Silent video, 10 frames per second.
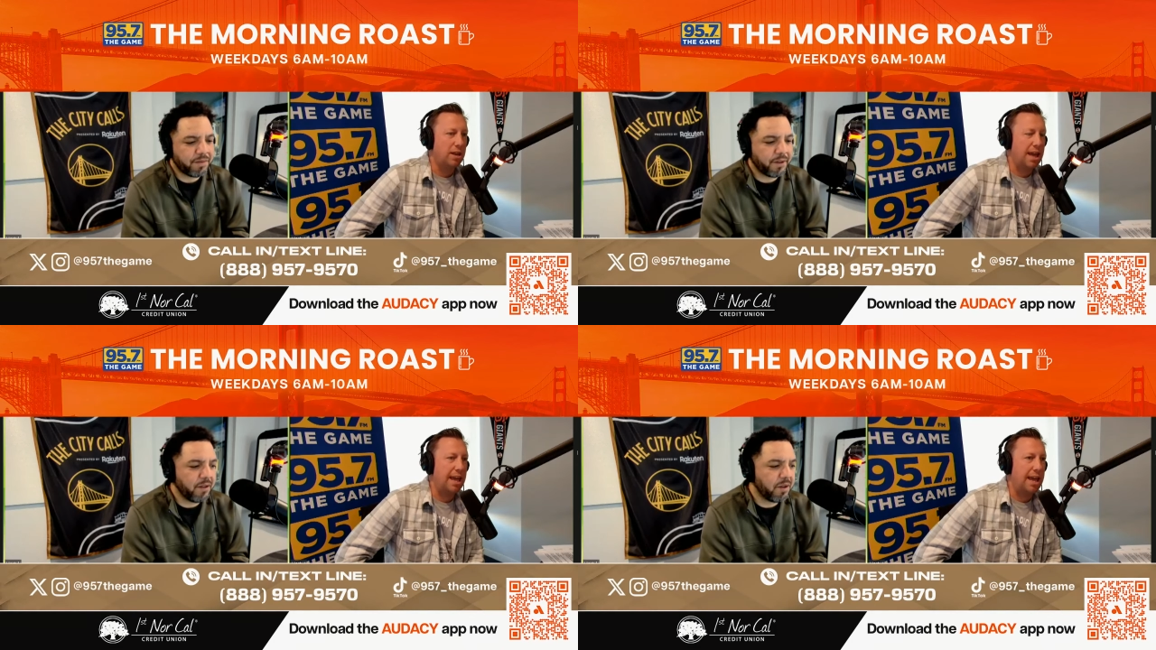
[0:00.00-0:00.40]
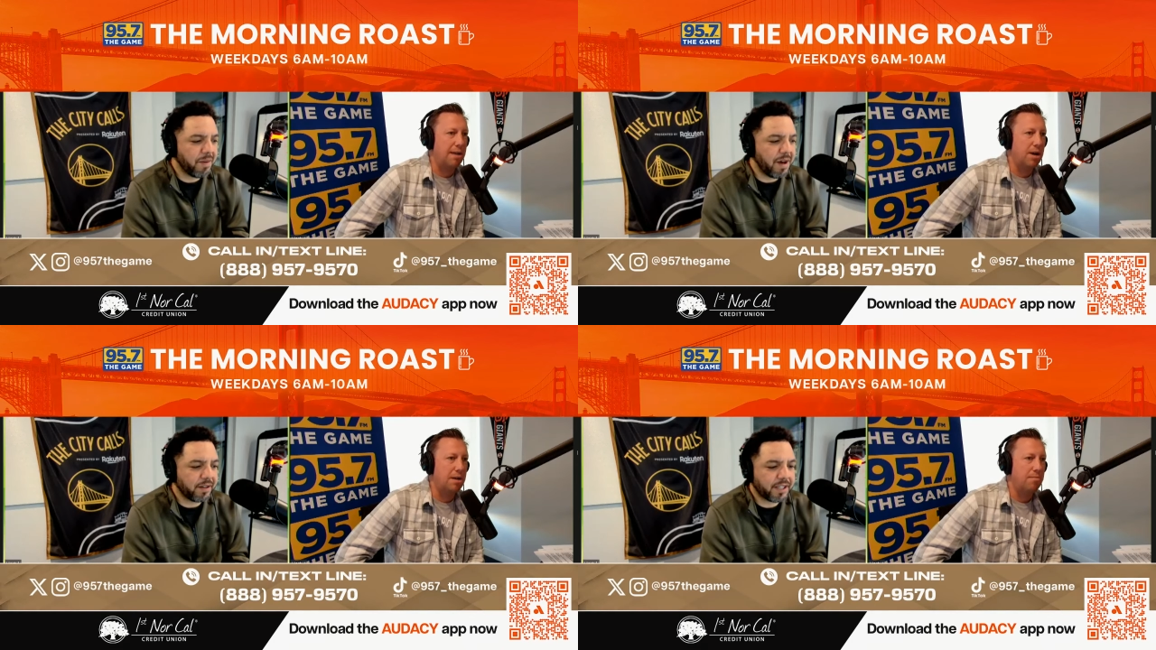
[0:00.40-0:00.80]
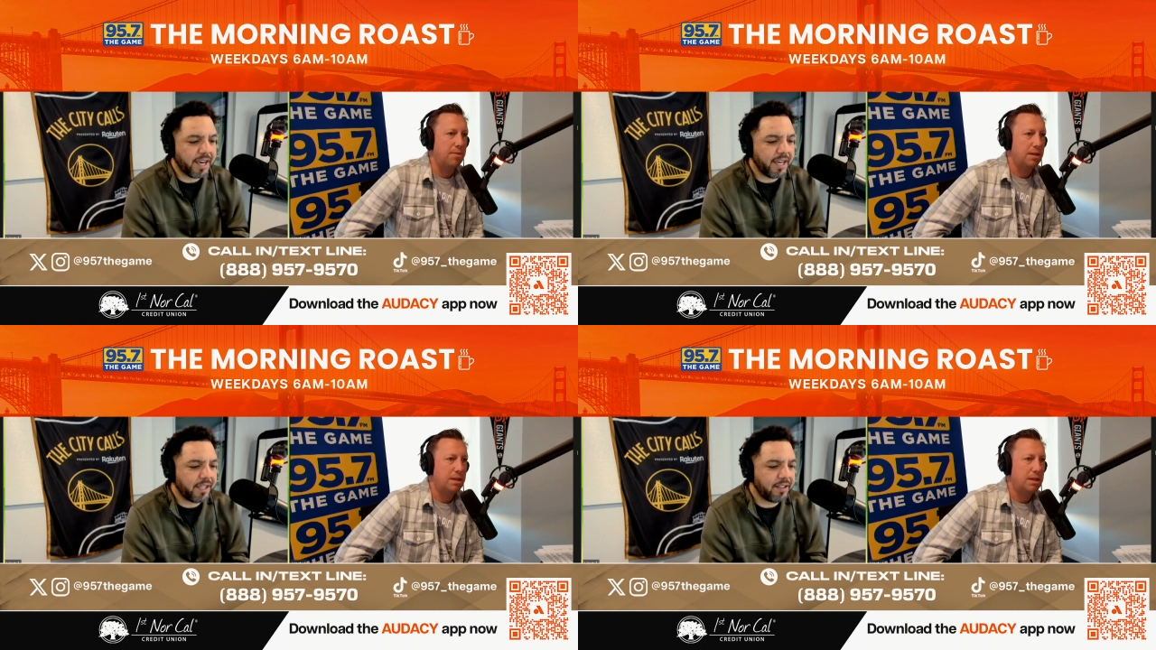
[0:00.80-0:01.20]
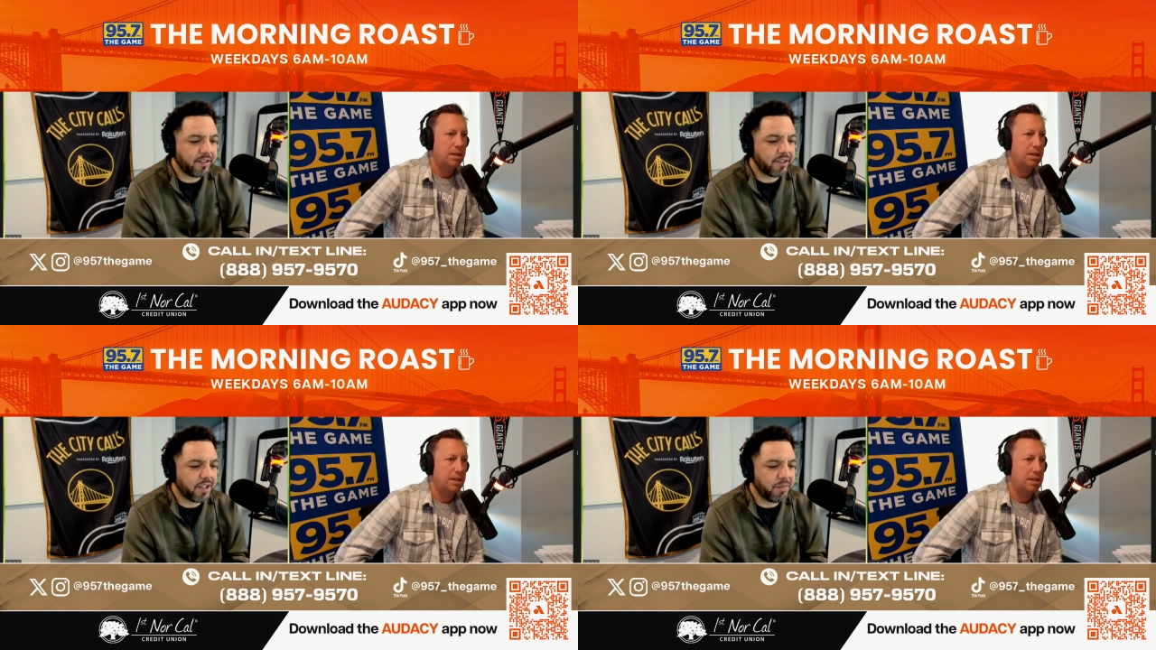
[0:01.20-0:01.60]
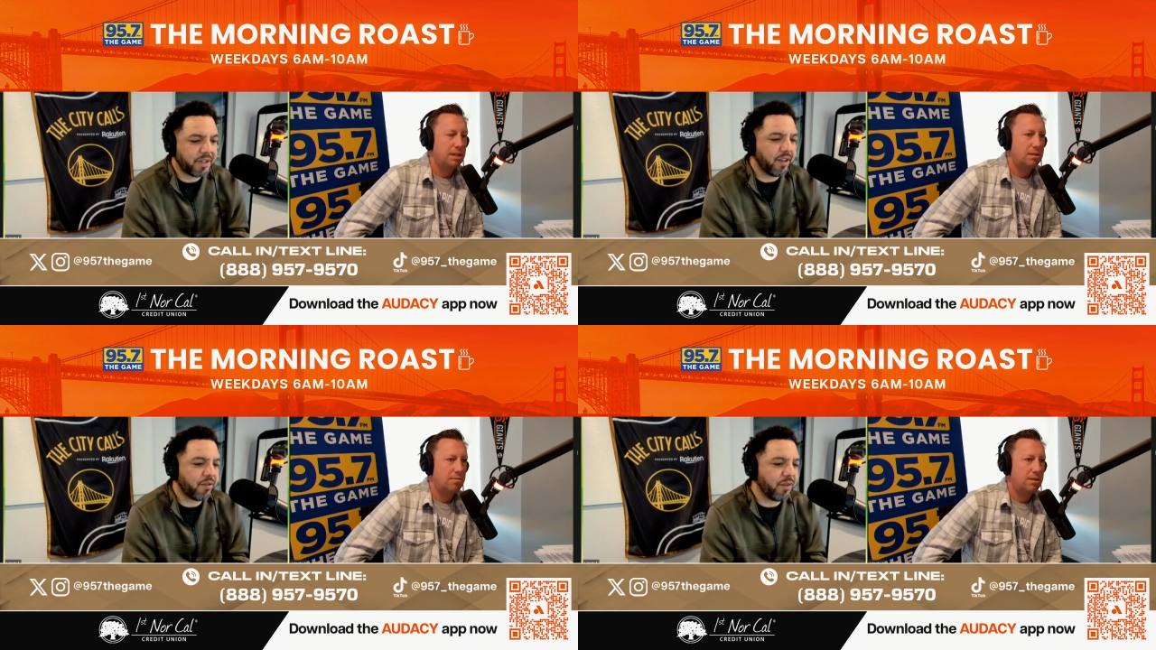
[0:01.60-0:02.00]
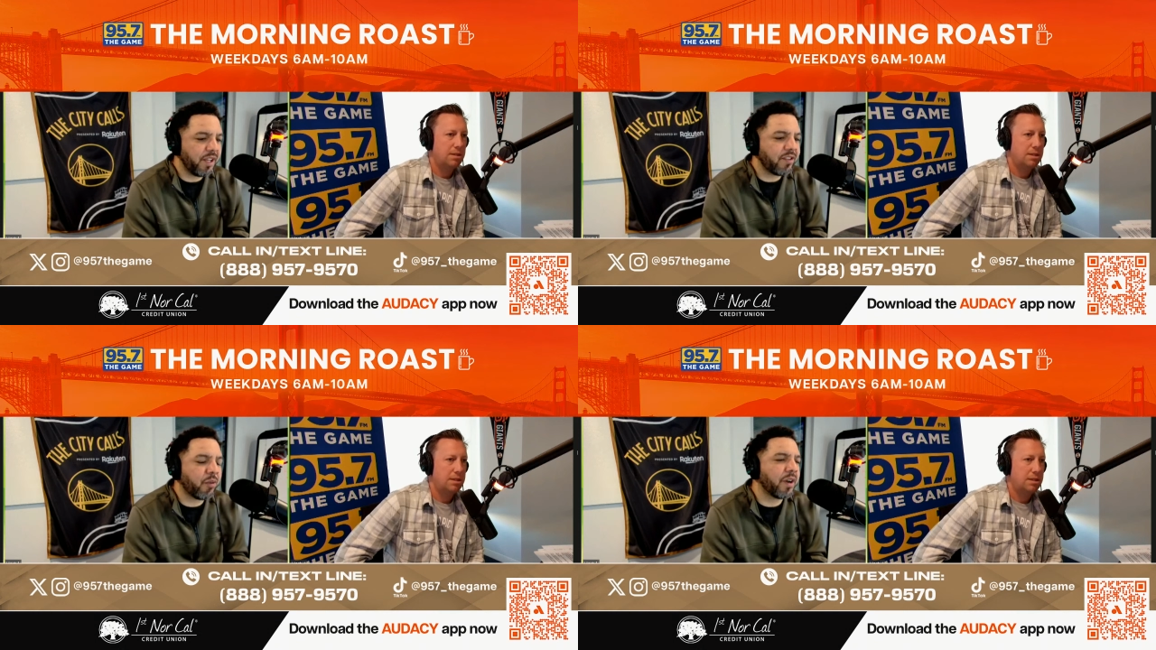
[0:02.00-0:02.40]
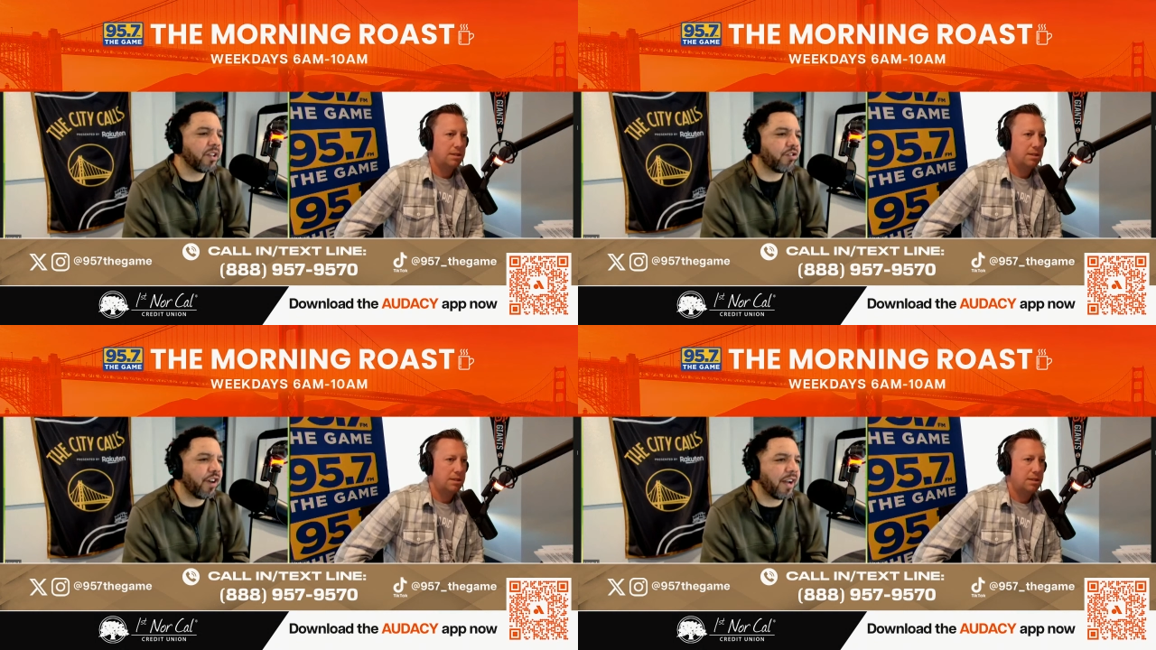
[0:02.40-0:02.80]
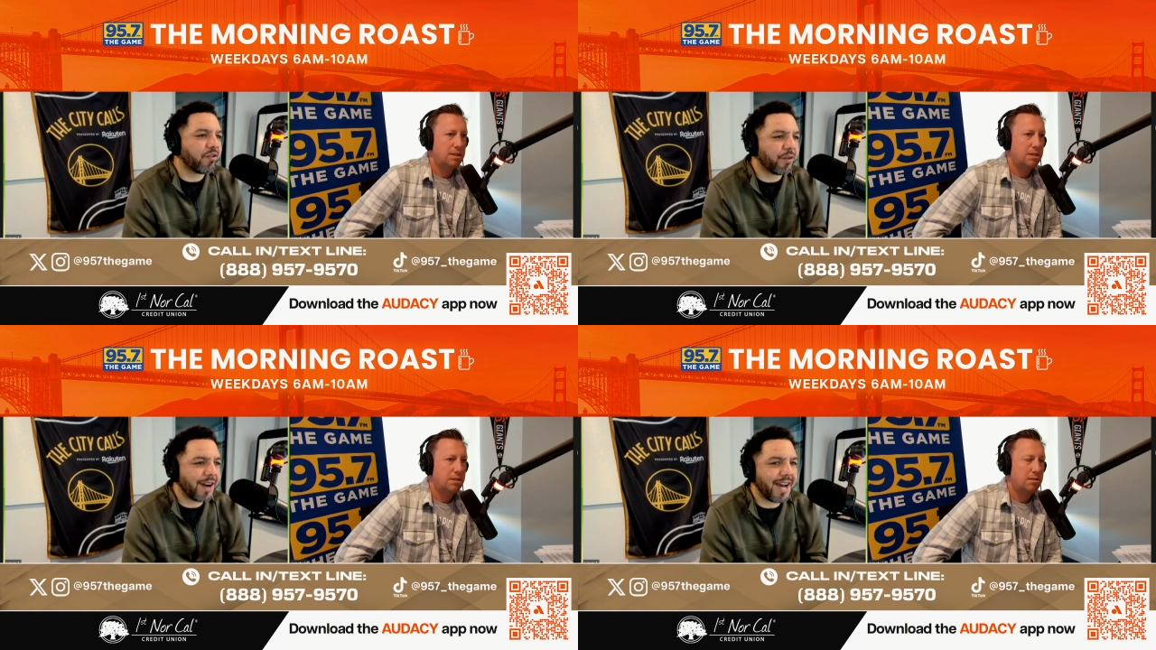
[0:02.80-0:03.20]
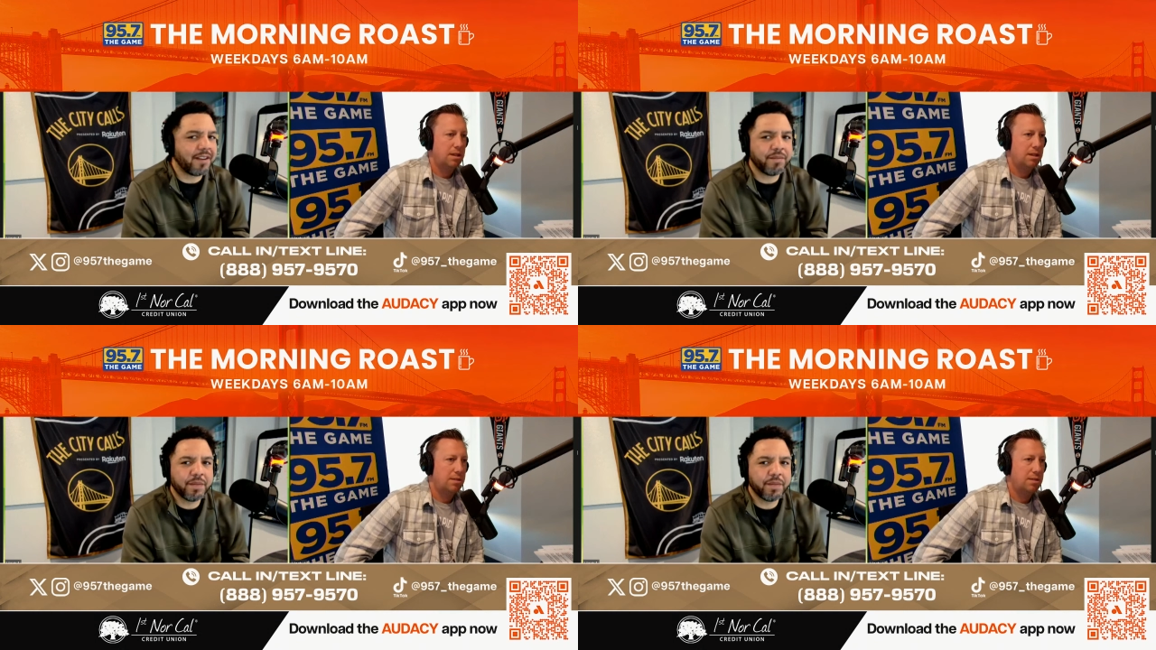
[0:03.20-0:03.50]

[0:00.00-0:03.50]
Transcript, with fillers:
Speaker 1: Cain came about up? Kane Litica because it's where the Giants were at.